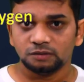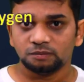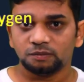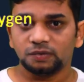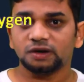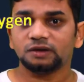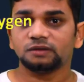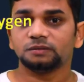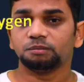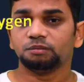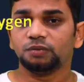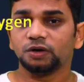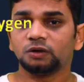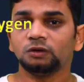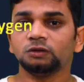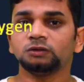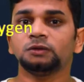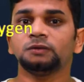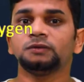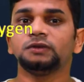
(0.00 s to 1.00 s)
but
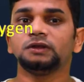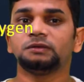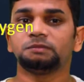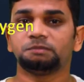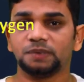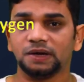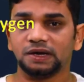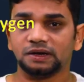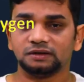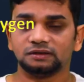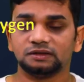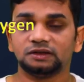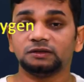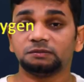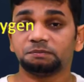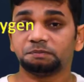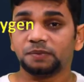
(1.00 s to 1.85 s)
because of this paint